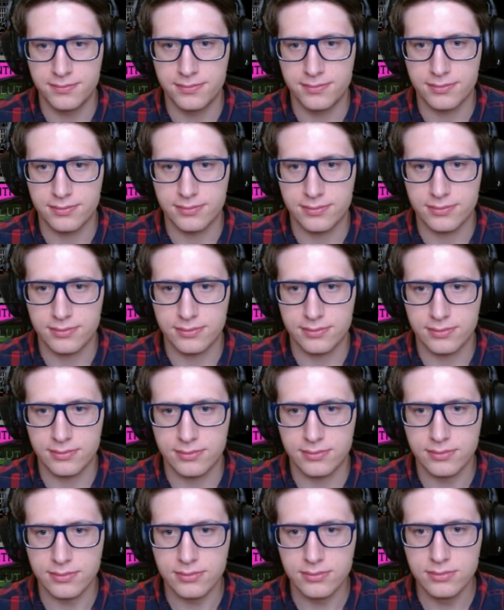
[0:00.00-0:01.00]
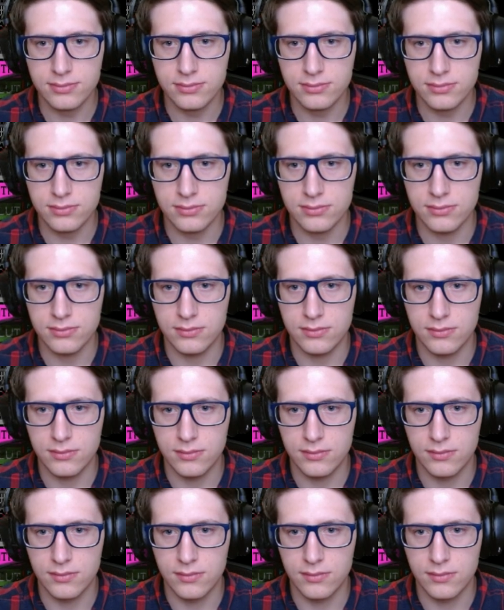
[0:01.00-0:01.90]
No one is speaking in this clip.